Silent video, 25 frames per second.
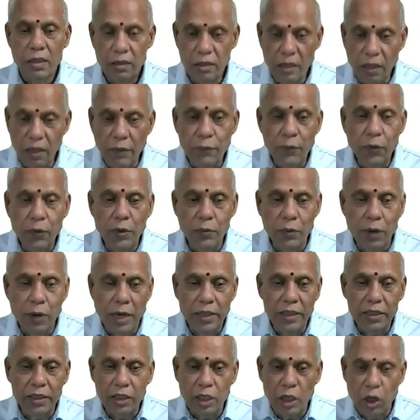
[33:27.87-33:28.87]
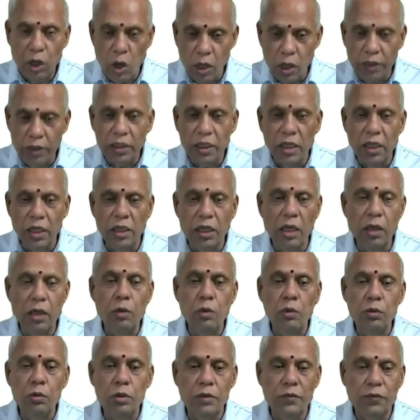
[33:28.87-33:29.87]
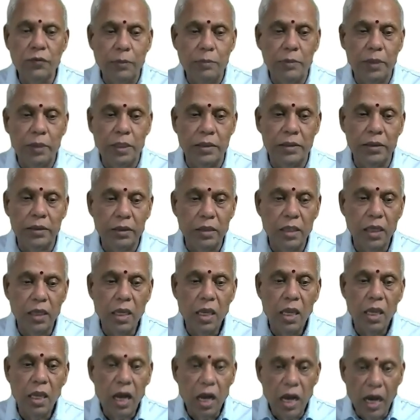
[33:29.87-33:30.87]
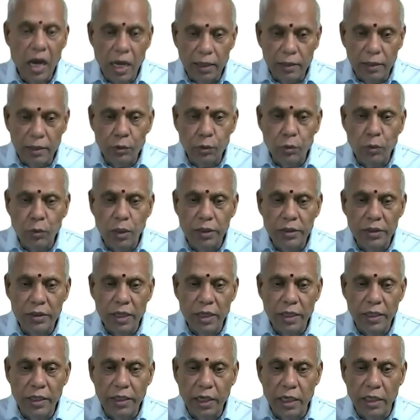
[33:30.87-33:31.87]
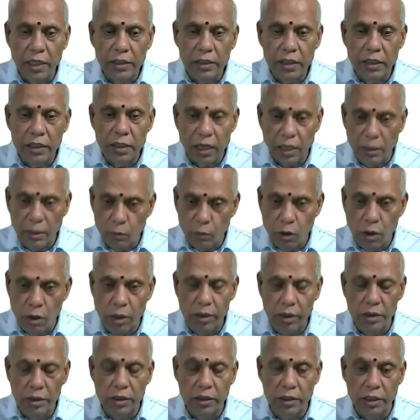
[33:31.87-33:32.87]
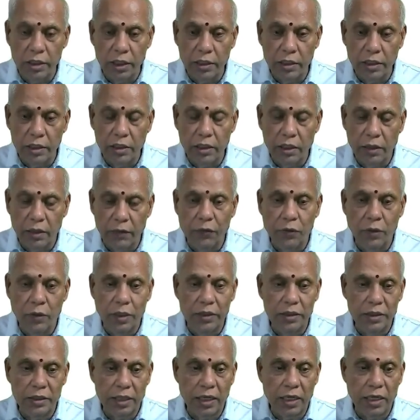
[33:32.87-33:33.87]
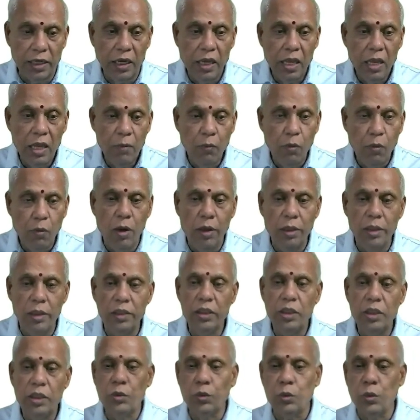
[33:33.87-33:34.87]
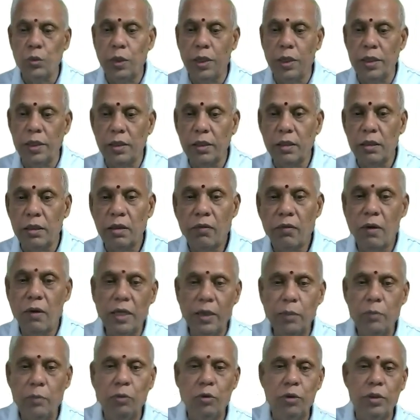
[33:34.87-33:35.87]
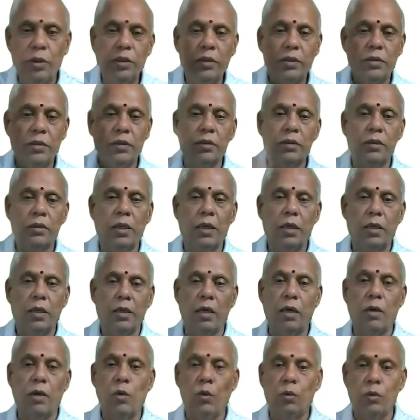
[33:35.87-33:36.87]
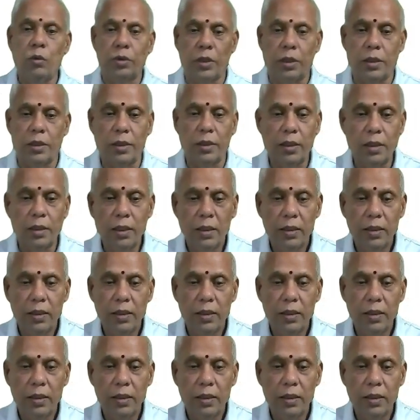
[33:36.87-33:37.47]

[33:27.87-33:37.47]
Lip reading: Therefore, what is the logical conclusion from this? All students are intelligent and Mohan is intelligent. Therefore, I say Mohan is a student. What about this conclusion?